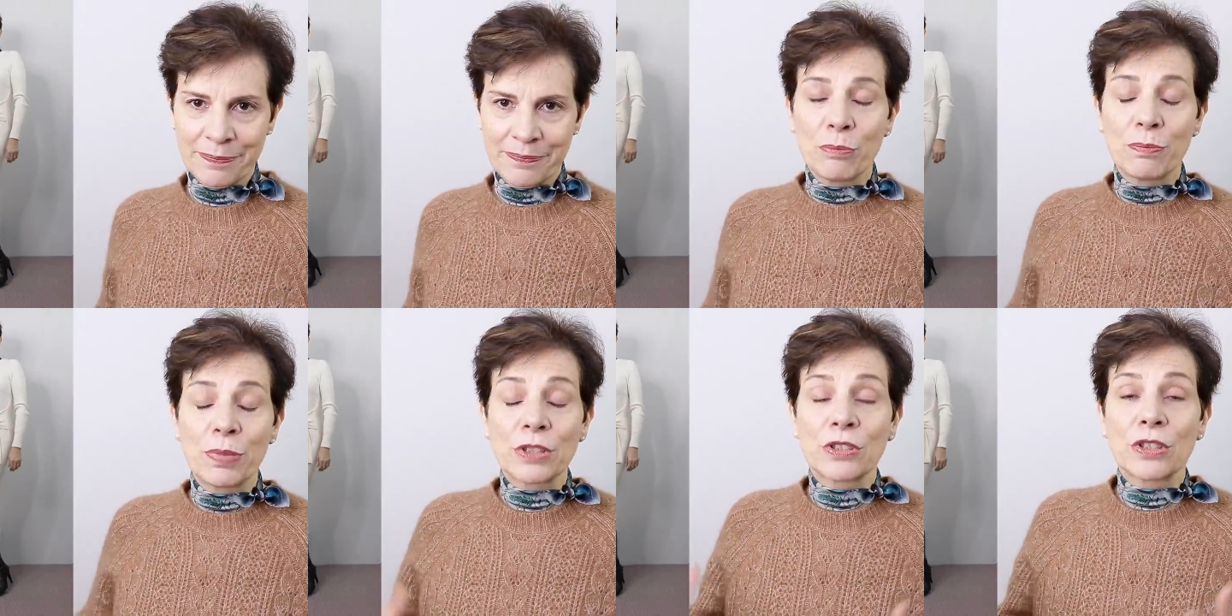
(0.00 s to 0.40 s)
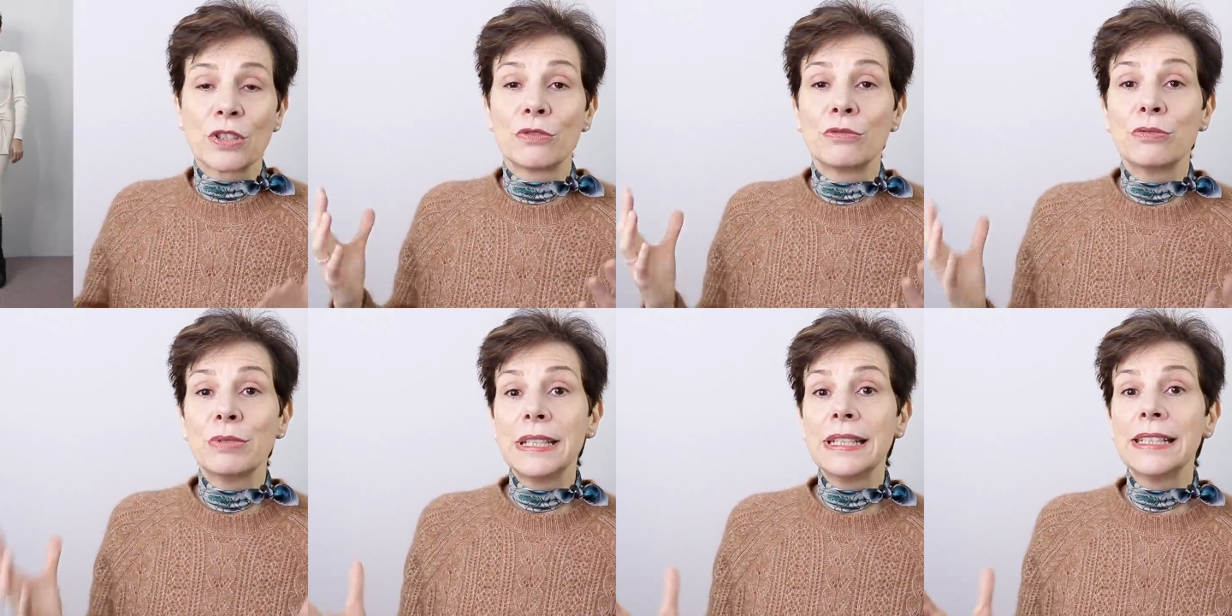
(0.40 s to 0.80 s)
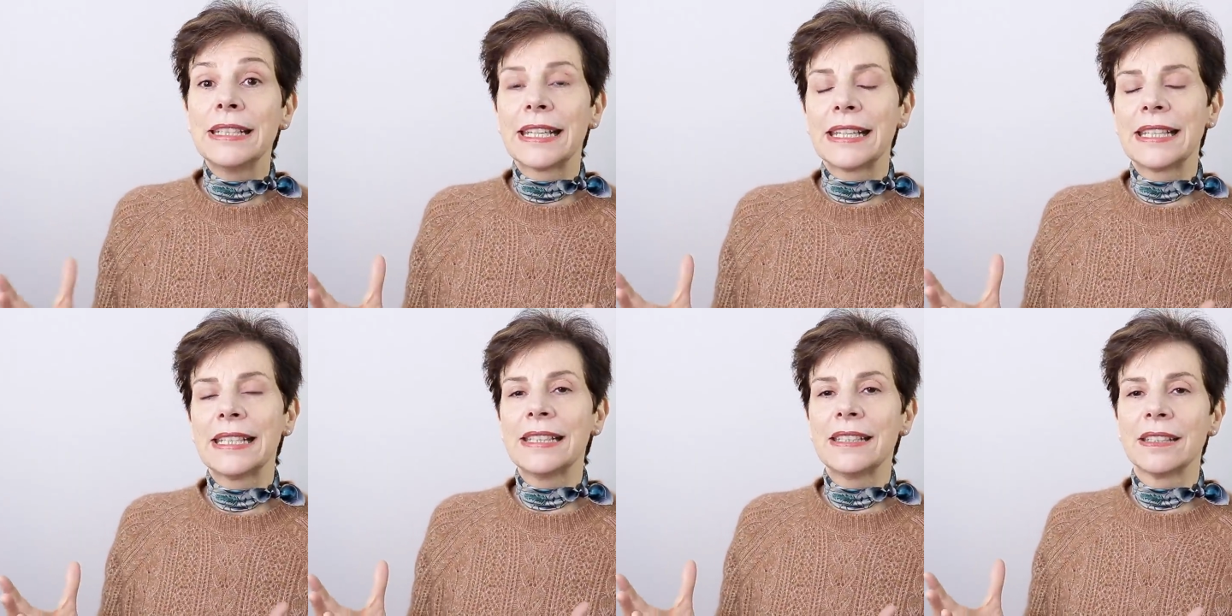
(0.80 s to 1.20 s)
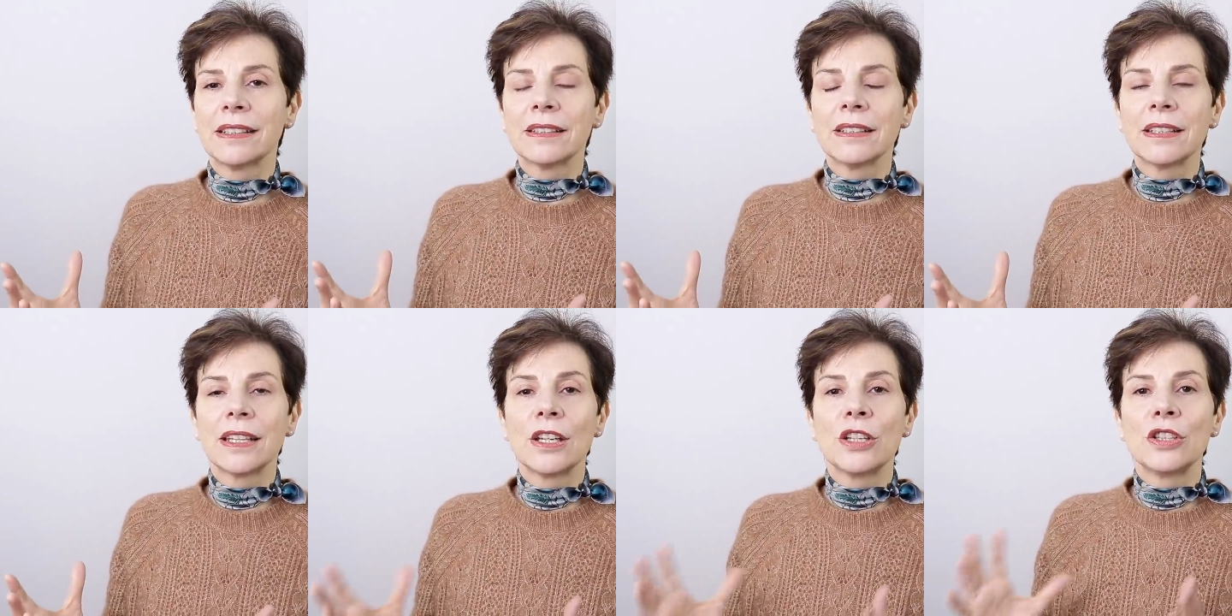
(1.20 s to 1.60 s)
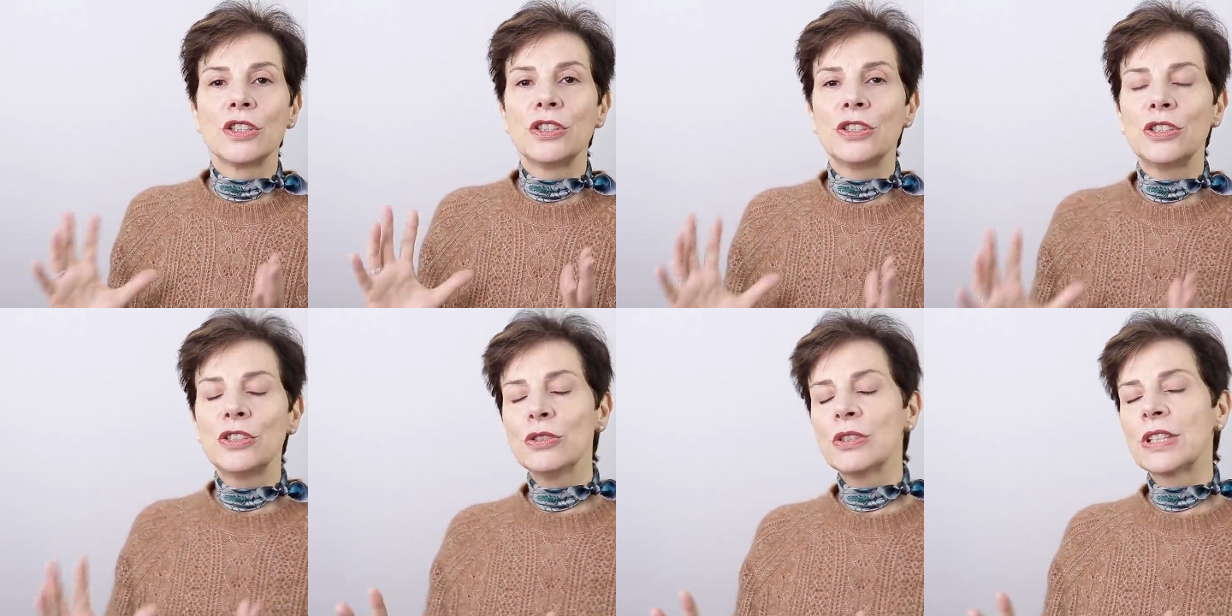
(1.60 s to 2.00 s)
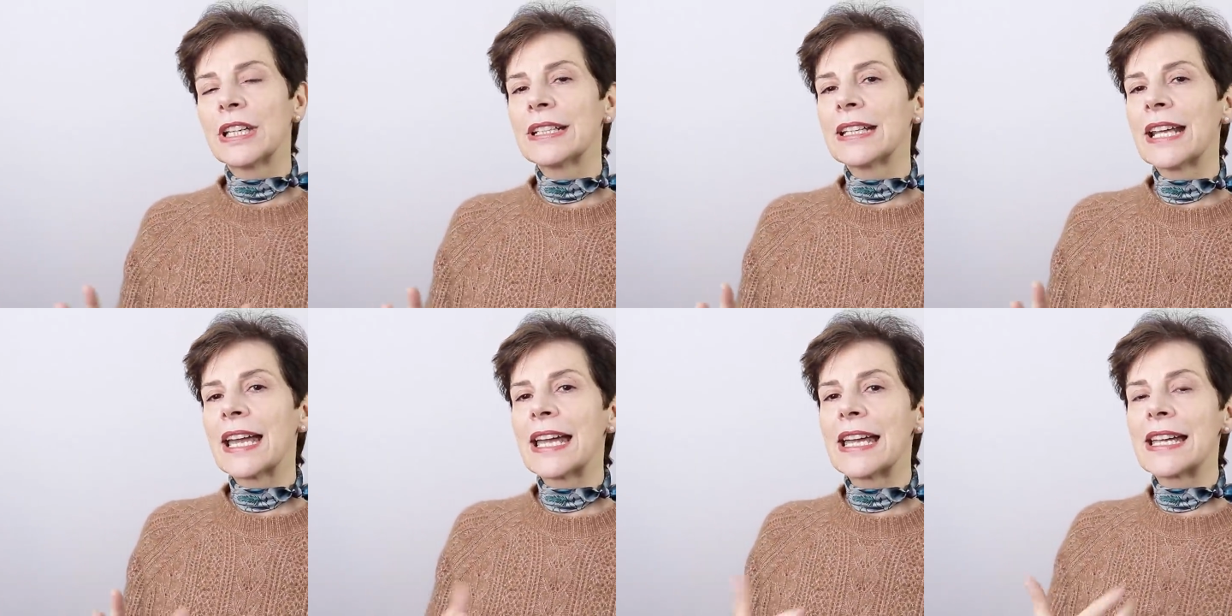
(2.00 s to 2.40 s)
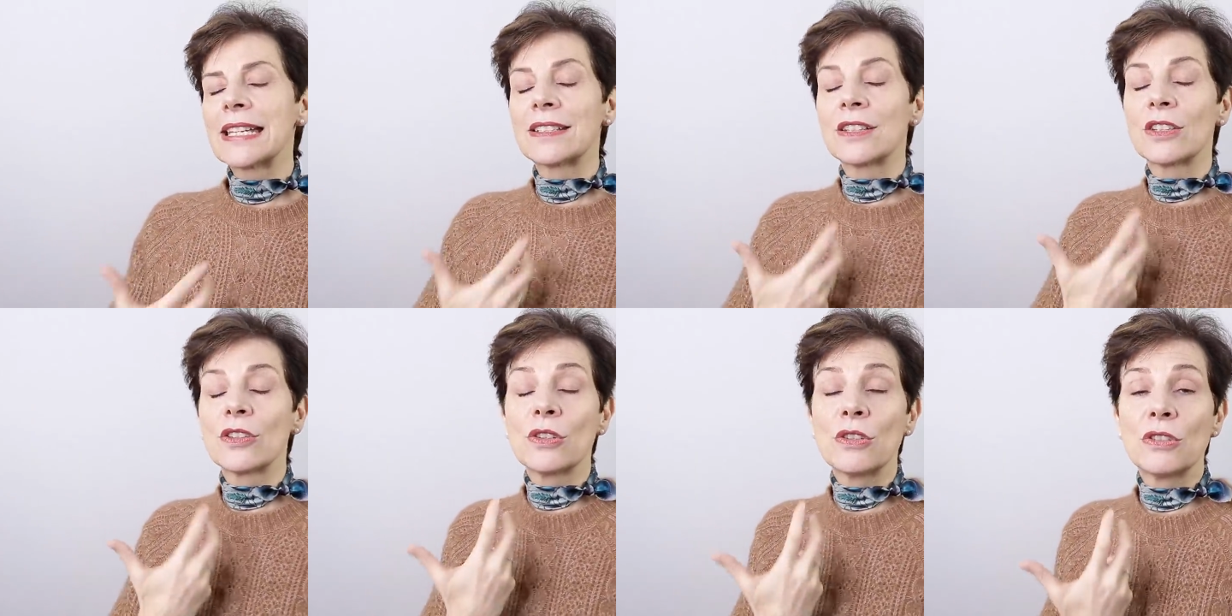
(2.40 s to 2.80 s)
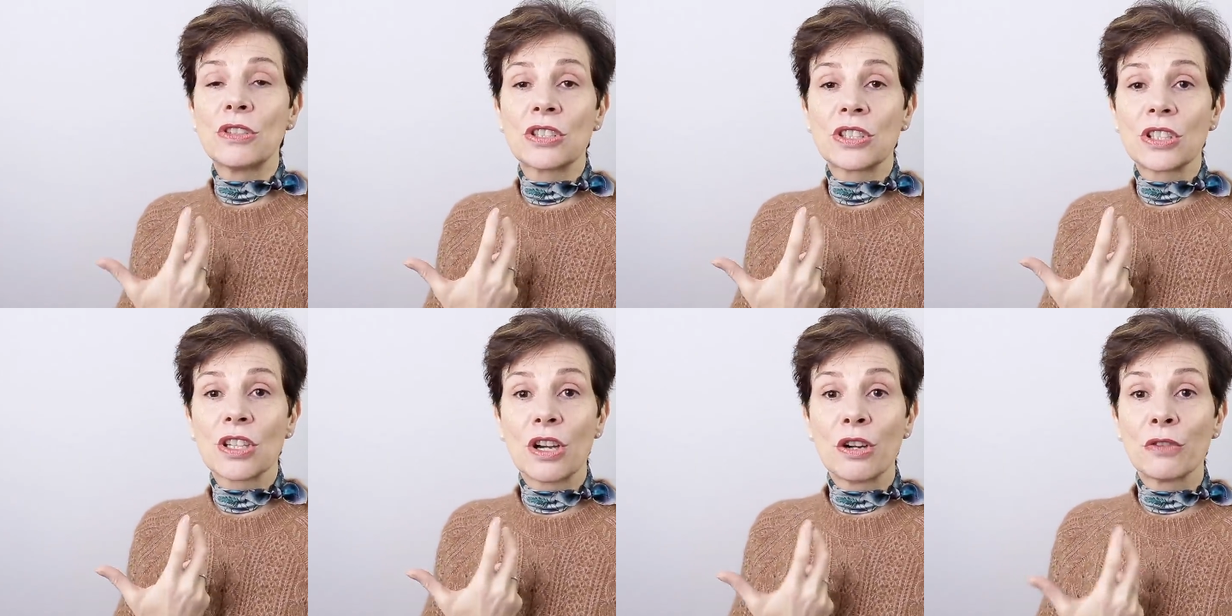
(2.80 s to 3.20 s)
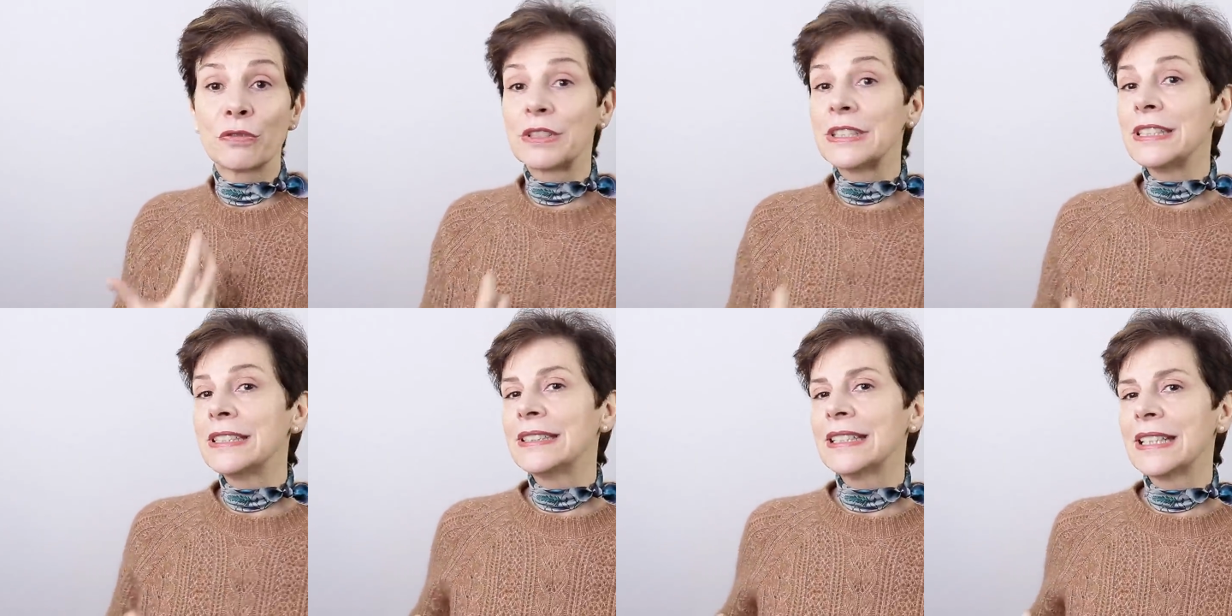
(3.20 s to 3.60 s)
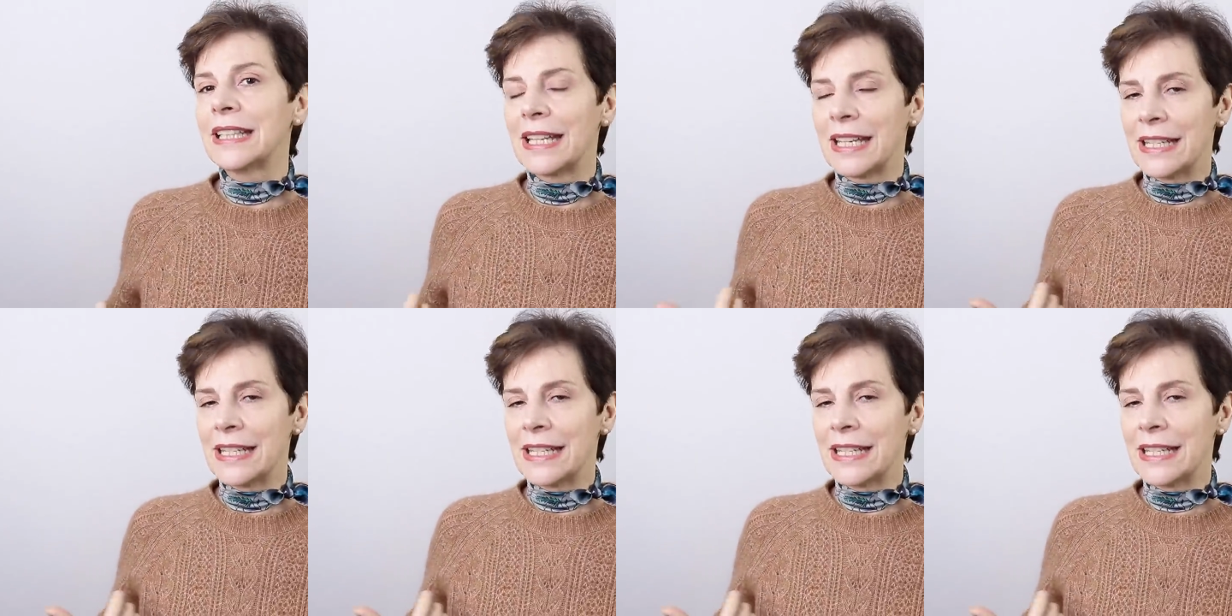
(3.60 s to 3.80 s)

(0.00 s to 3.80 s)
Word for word: But really here, you can add a scarf in